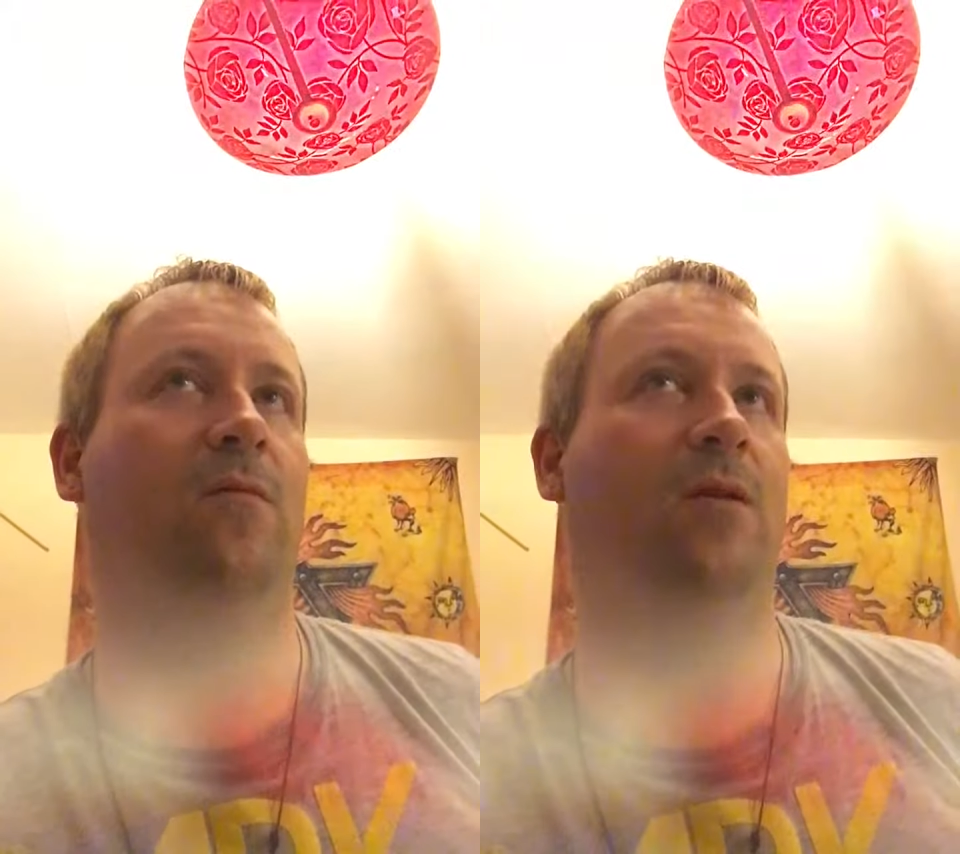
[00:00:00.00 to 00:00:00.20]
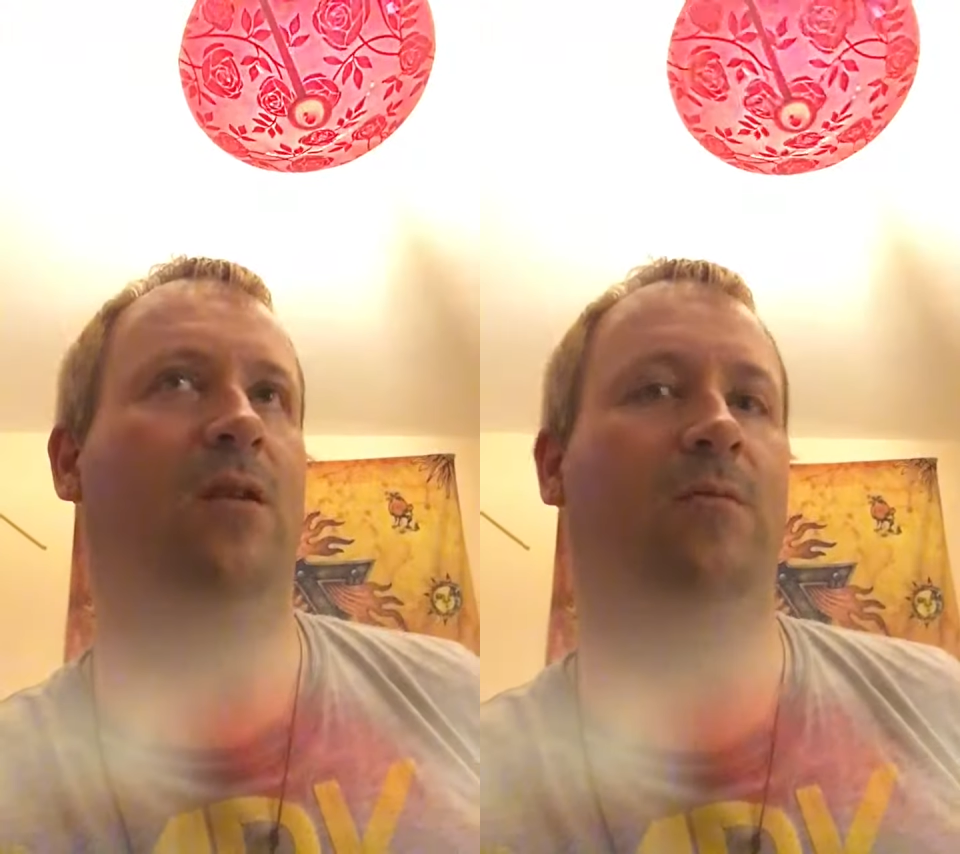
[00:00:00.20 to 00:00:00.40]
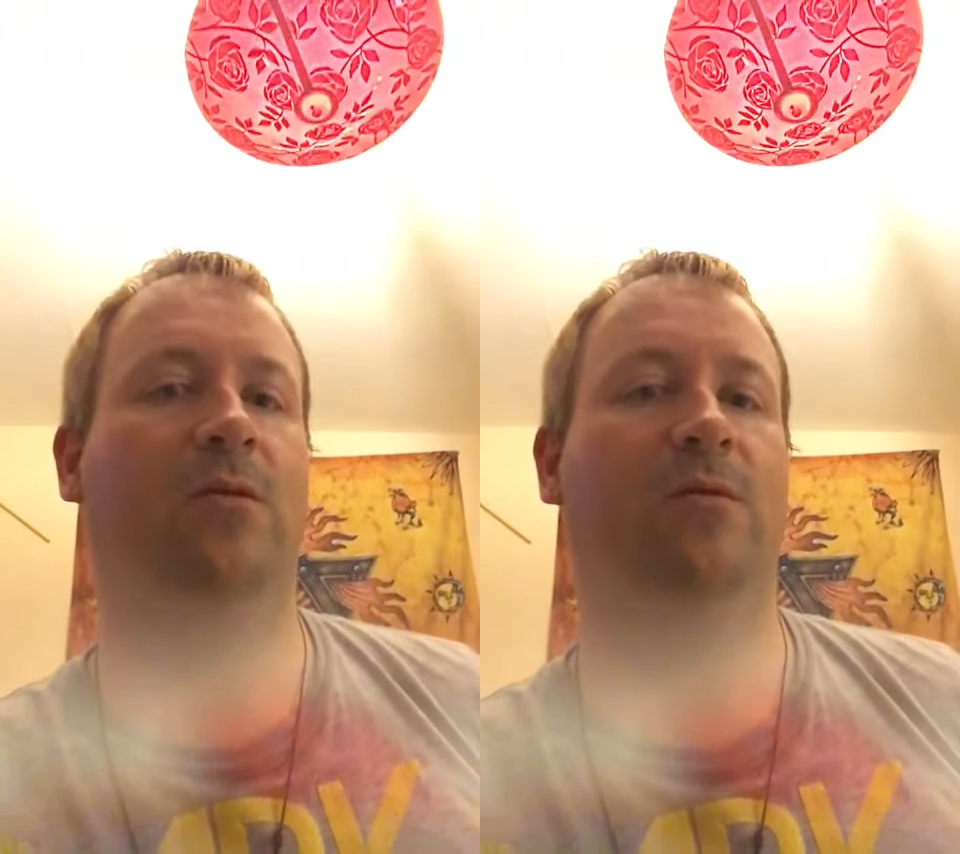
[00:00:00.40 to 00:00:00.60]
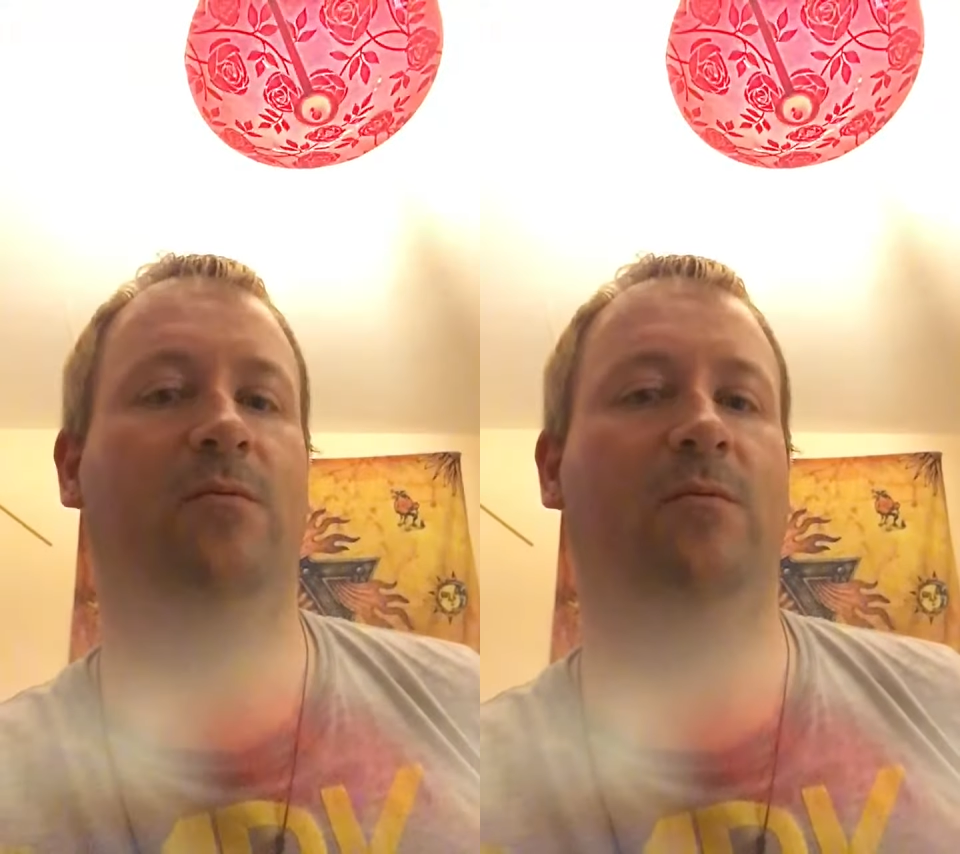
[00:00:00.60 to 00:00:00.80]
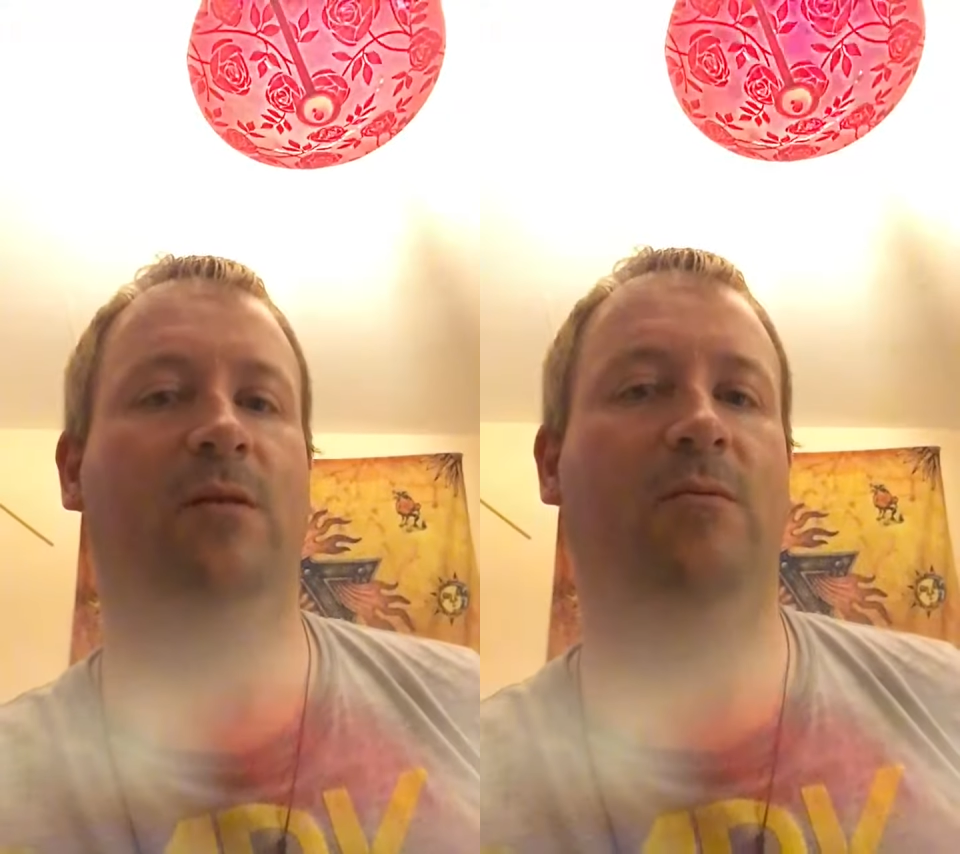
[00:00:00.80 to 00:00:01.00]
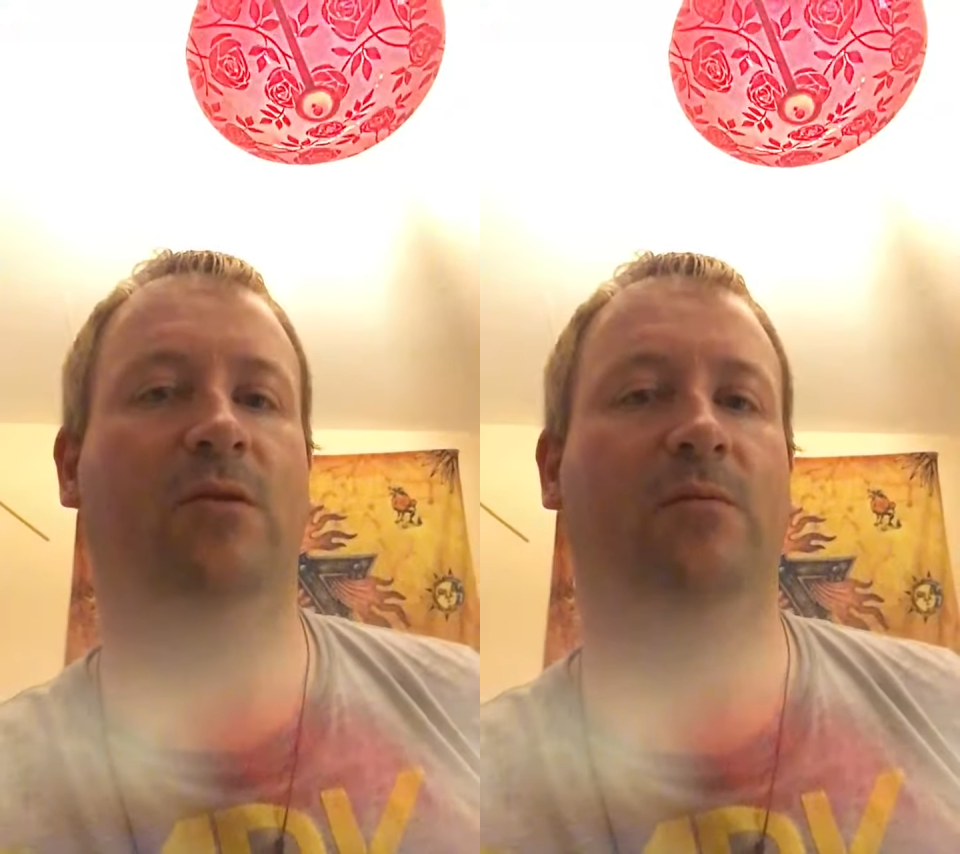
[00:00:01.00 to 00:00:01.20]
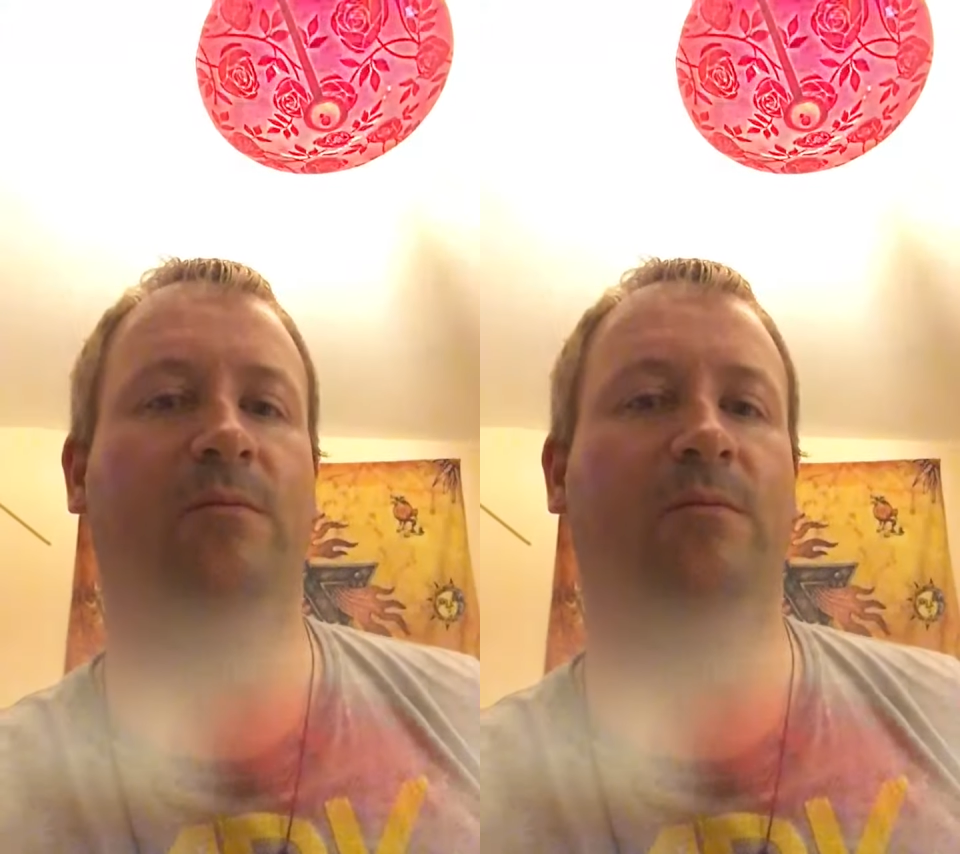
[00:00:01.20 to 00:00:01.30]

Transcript: And they must